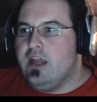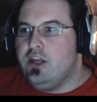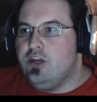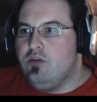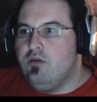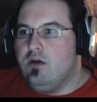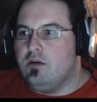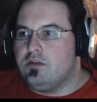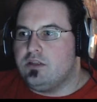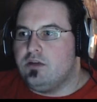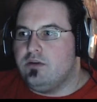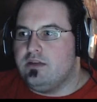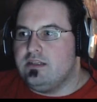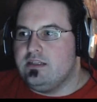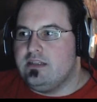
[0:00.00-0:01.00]
I knew I
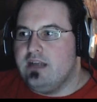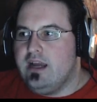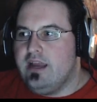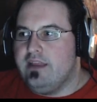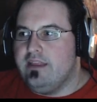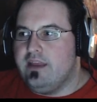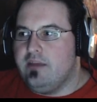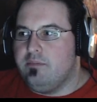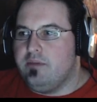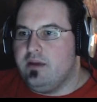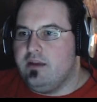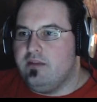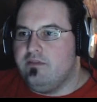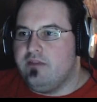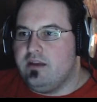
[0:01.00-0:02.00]
was going to die in that
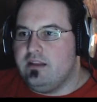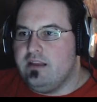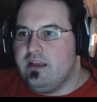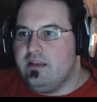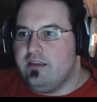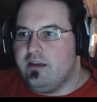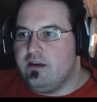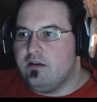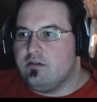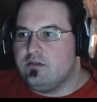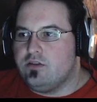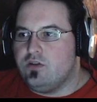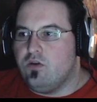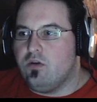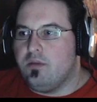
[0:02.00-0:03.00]
bed if I lay
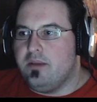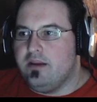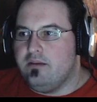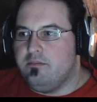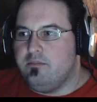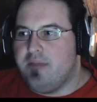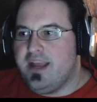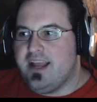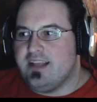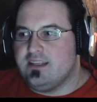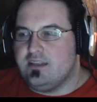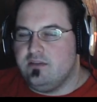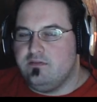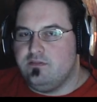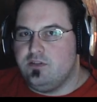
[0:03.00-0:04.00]
there, dormant,
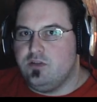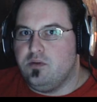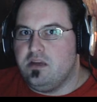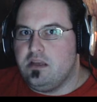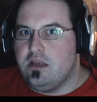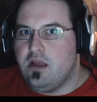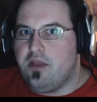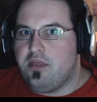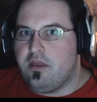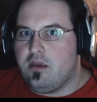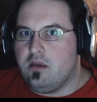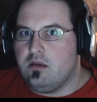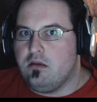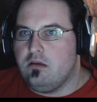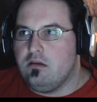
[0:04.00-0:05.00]
passive, doing
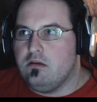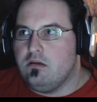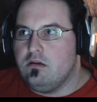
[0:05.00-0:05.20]
nothing.